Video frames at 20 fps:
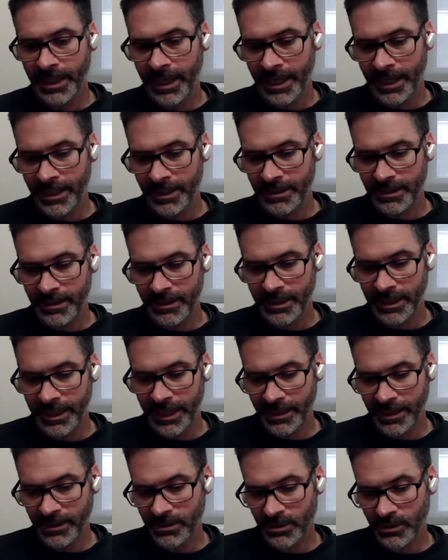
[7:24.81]
And
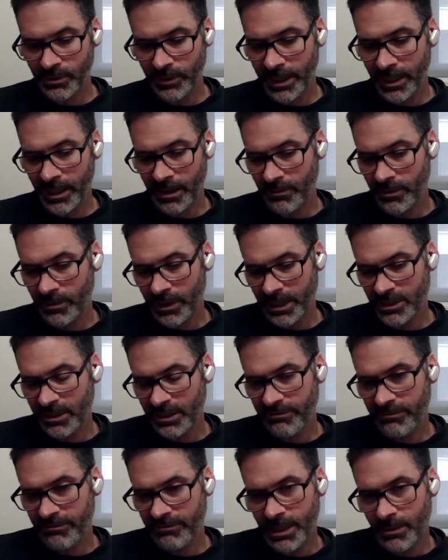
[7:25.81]
the answers we got were
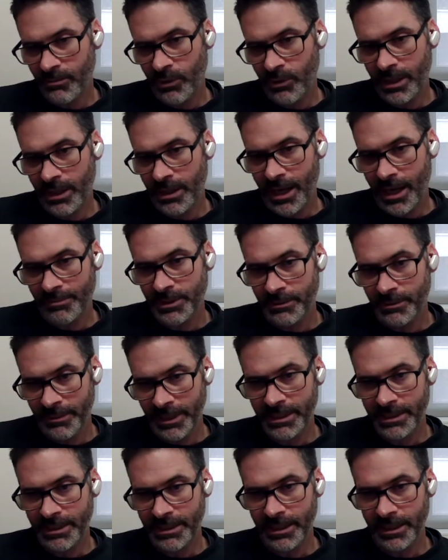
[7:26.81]
actually somewhat
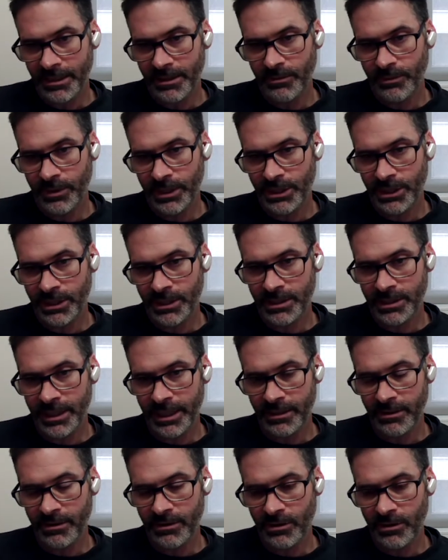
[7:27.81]
optimistic, which is
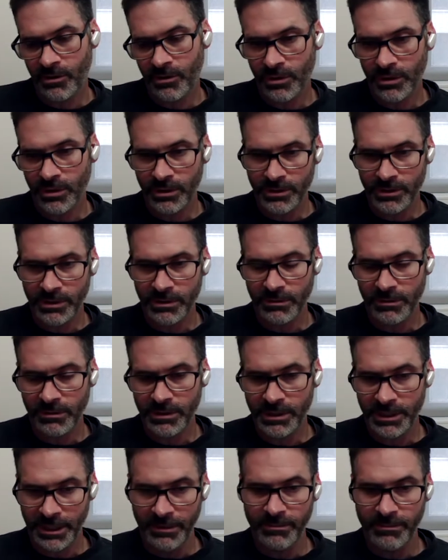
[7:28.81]
that corals
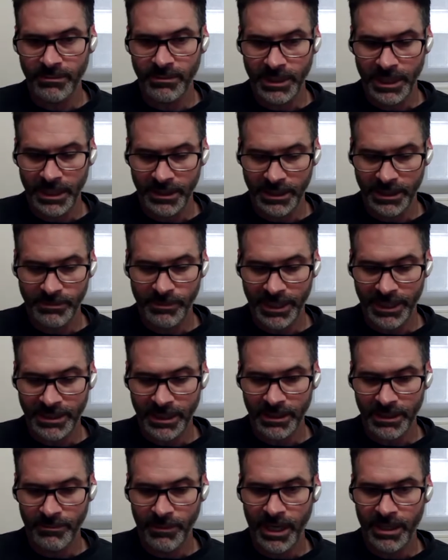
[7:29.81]
seem, at least based
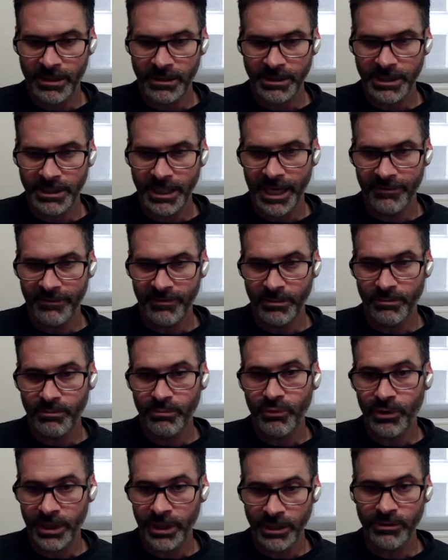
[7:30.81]
on the models, to have a
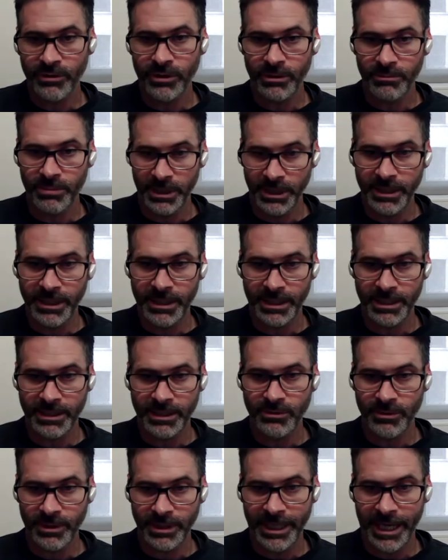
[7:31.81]
pretty good ability
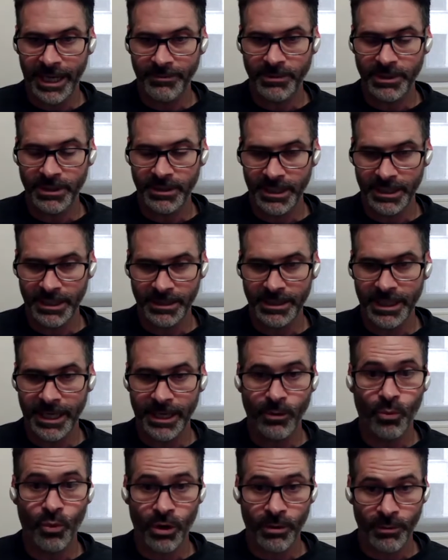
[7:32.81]
to adapt to things
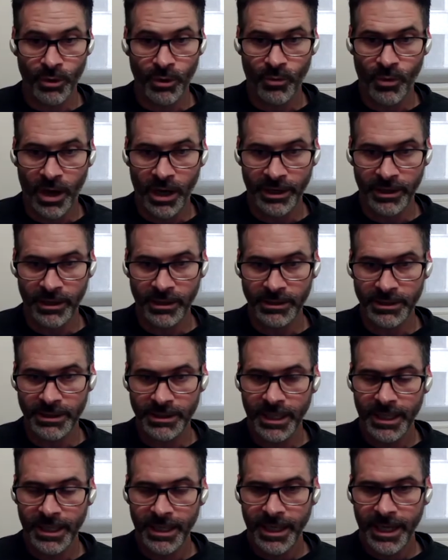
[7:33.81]
like warmer
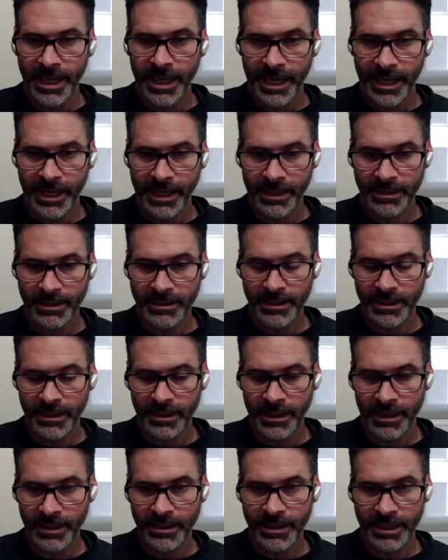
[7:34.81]
waters. And
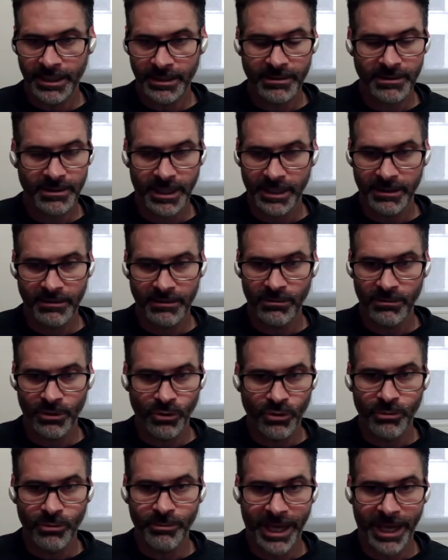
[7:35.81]
uh, things like
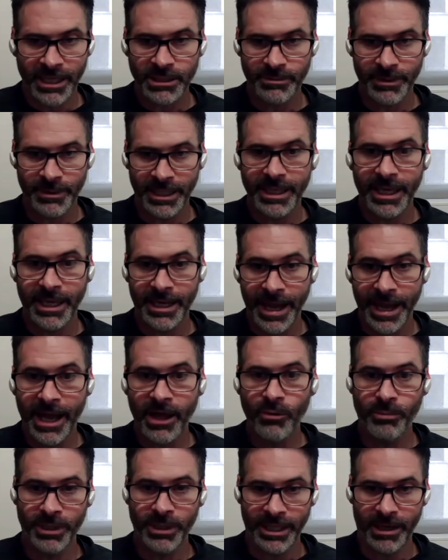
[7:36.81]
local management can
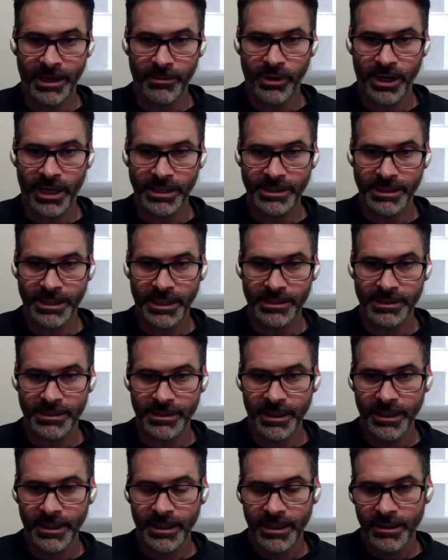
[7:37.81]
help in that
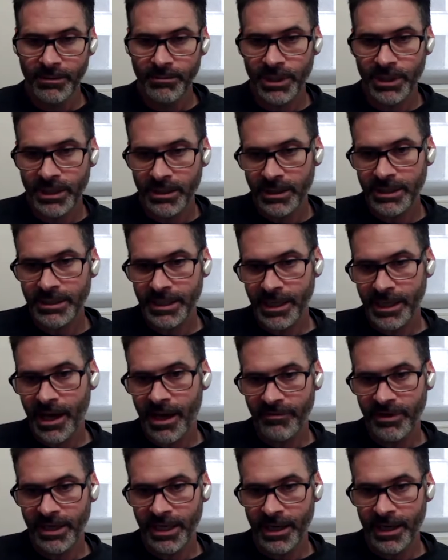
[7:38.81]
process. But there is a
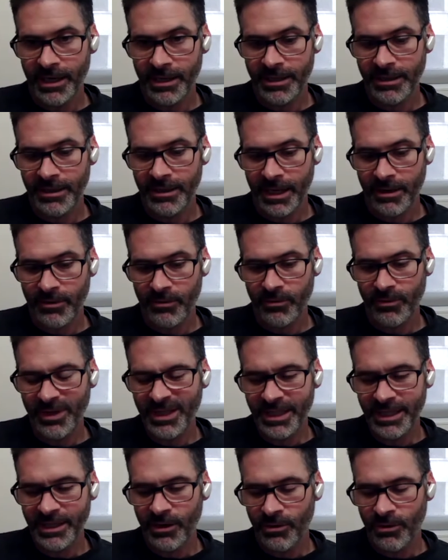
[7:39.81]
caveat that
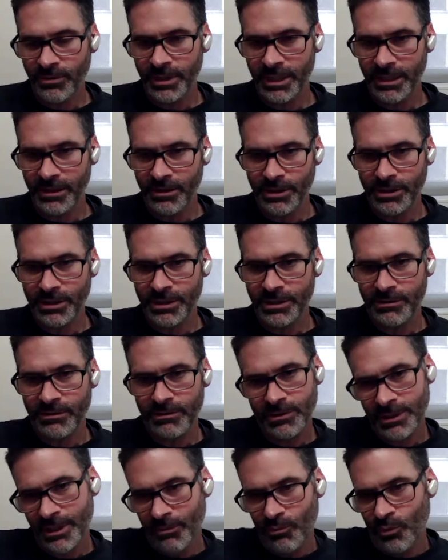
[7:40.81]
really only looks
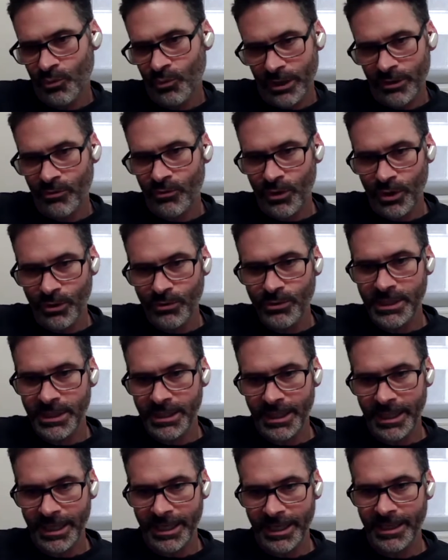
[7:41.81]
somewhat
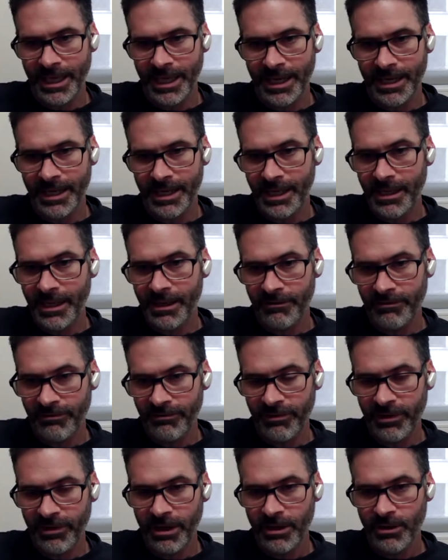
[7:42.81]
rosy like that
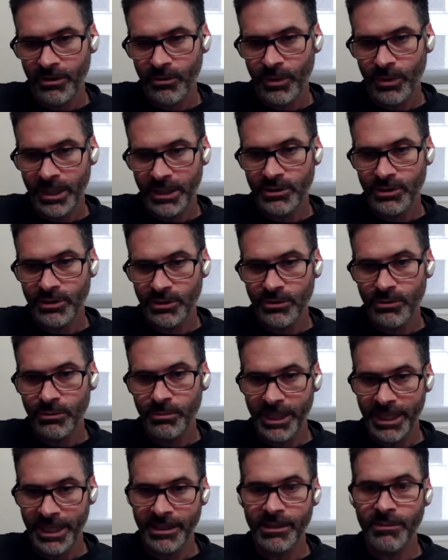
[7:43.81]
if we do
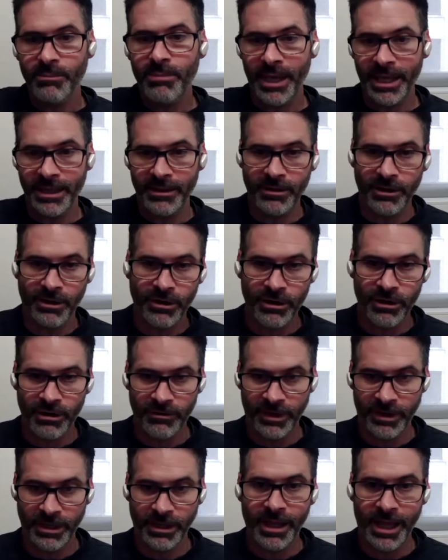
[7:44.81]
begin to bend the
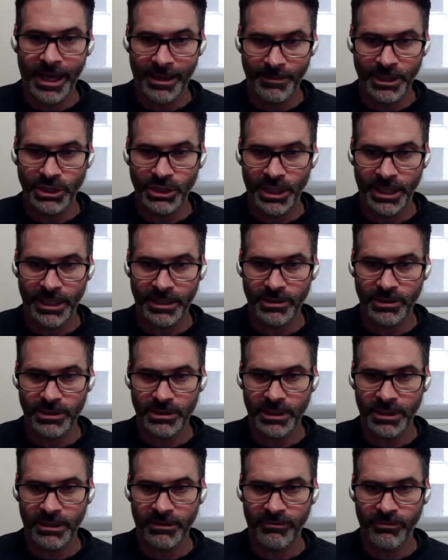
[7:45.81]
curve on climate
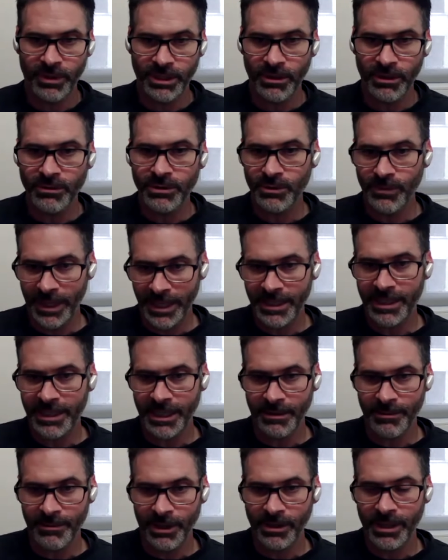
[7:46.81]
change. If we don't do
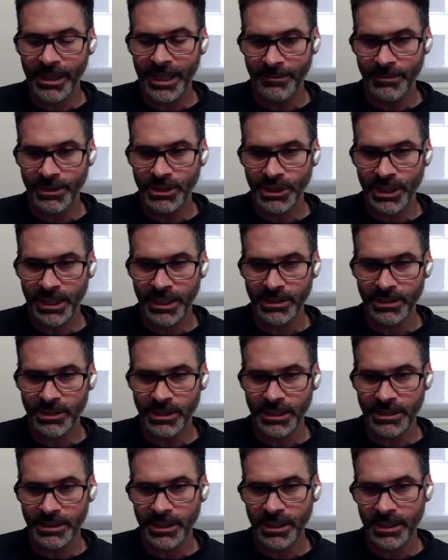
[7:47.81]
anything about climate
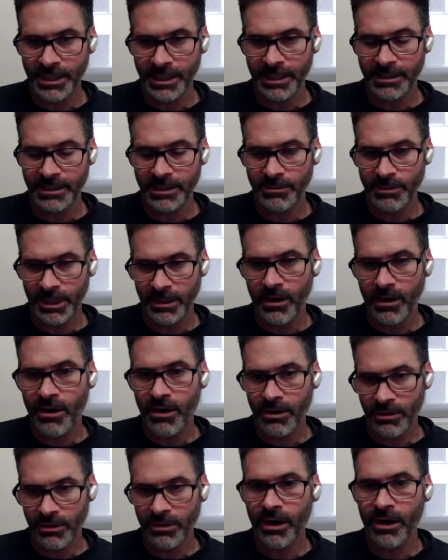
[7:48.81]
change, it's going to get to be a
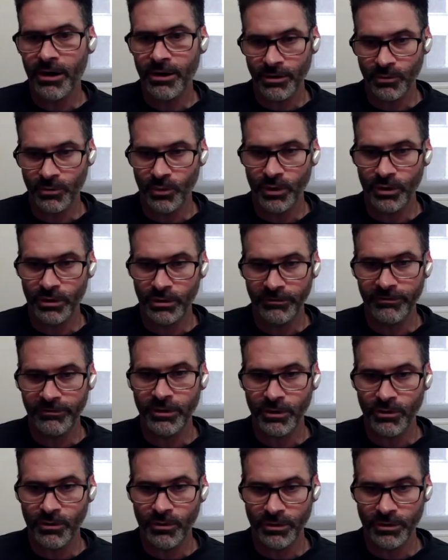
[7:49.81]
harder and harder world
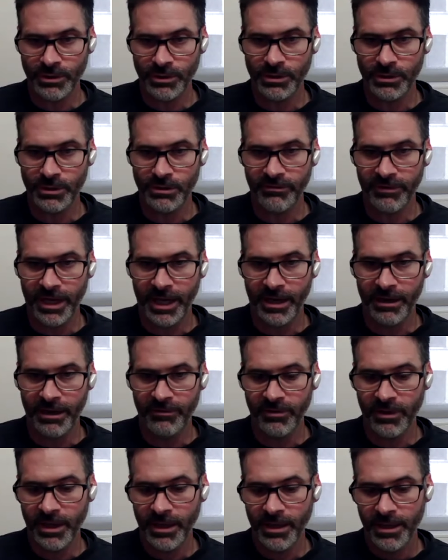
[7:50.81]
for corals to
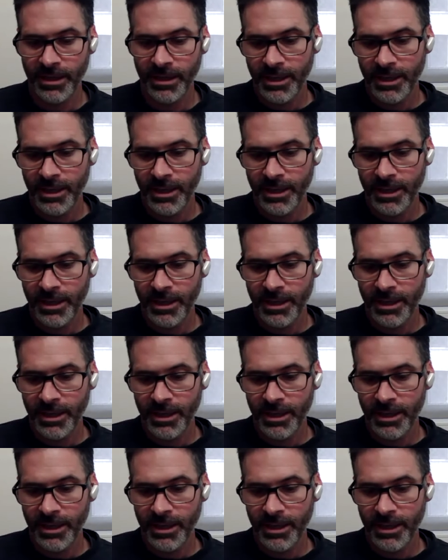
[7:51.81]
survive.